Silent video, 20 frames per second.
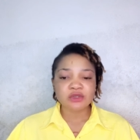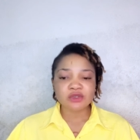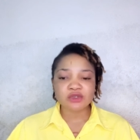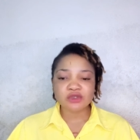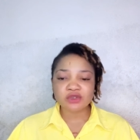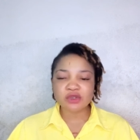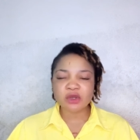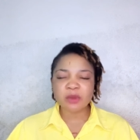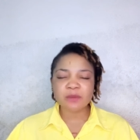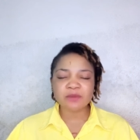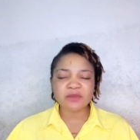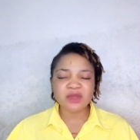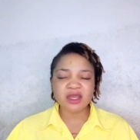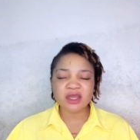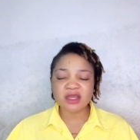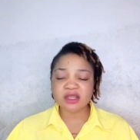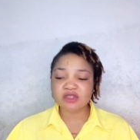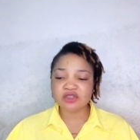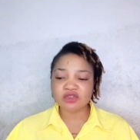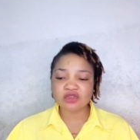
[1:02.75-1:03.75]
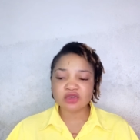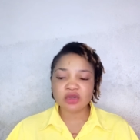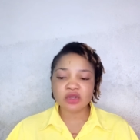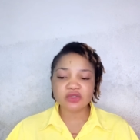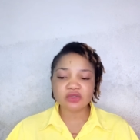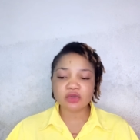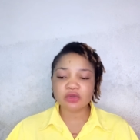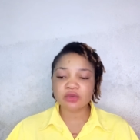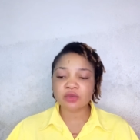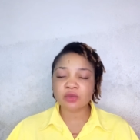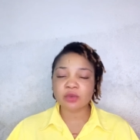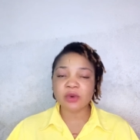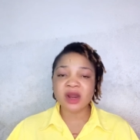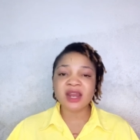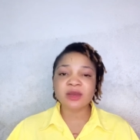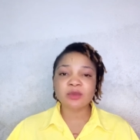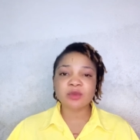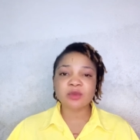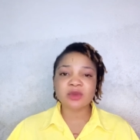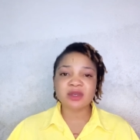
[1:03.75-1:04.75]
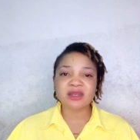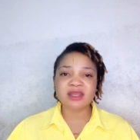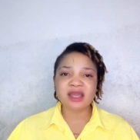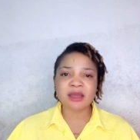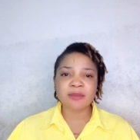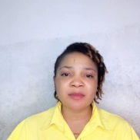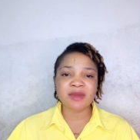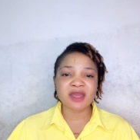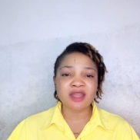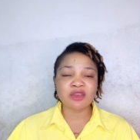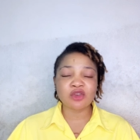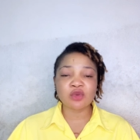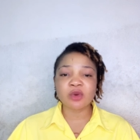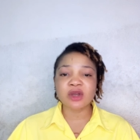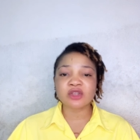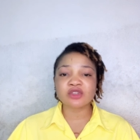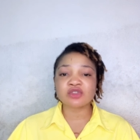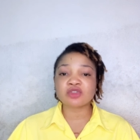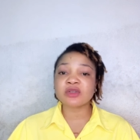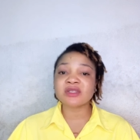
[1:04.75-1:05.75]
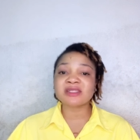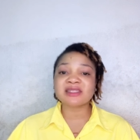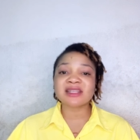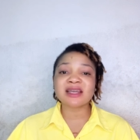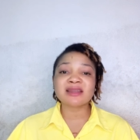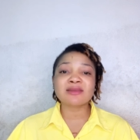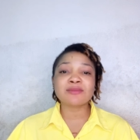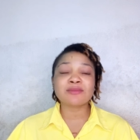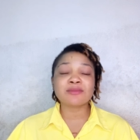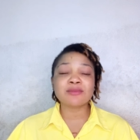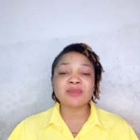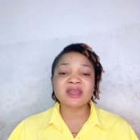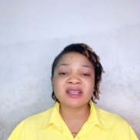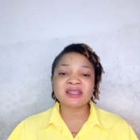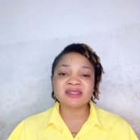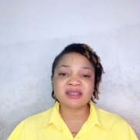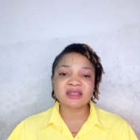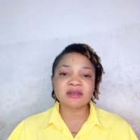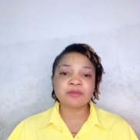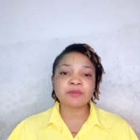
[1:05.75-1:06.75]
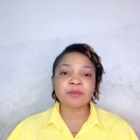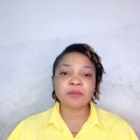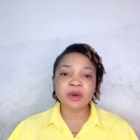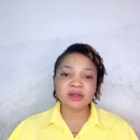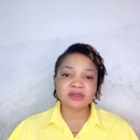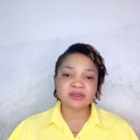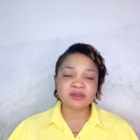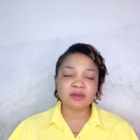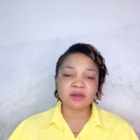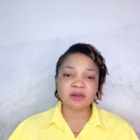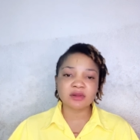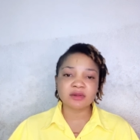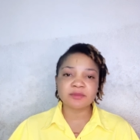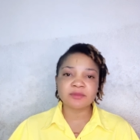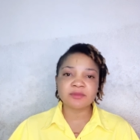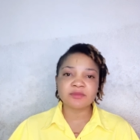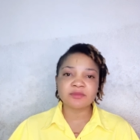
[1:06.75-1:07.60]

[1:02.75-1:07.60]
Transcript: Something is just not right with them, and you are just that missing puzzle.